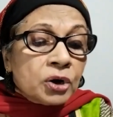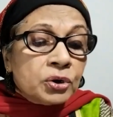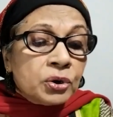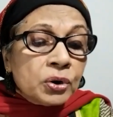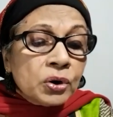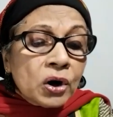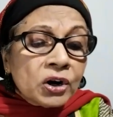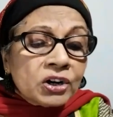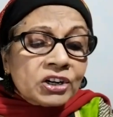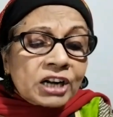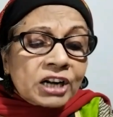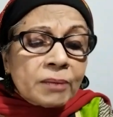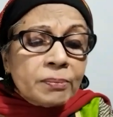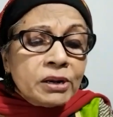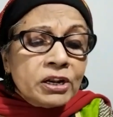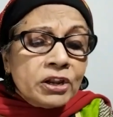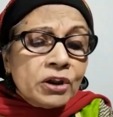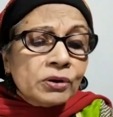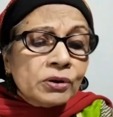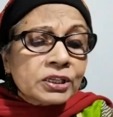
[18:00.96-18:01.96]
do not
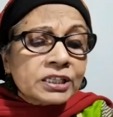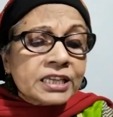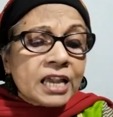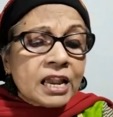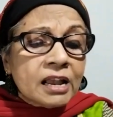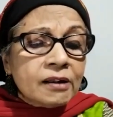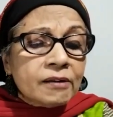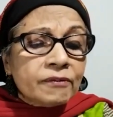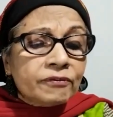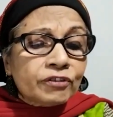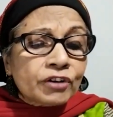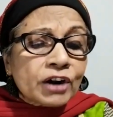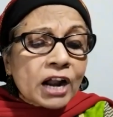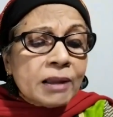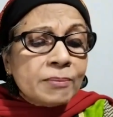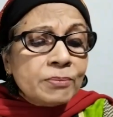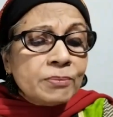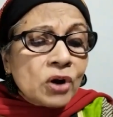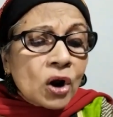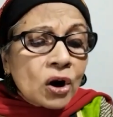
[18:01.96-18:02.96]
trouble yourself, for
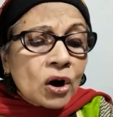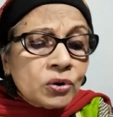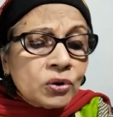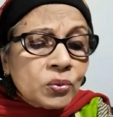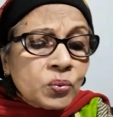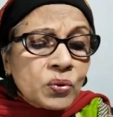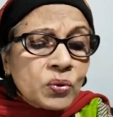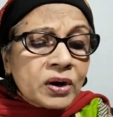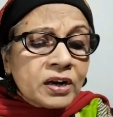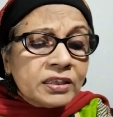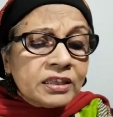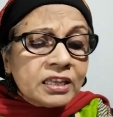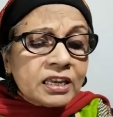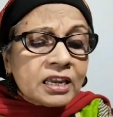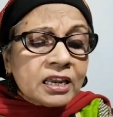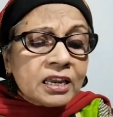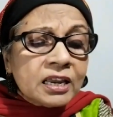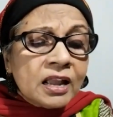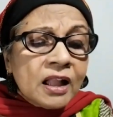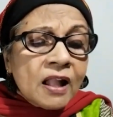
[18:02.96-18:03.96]
I'm not
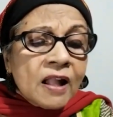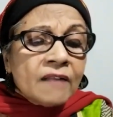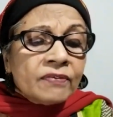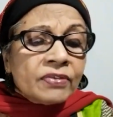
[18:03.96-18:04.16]
worthy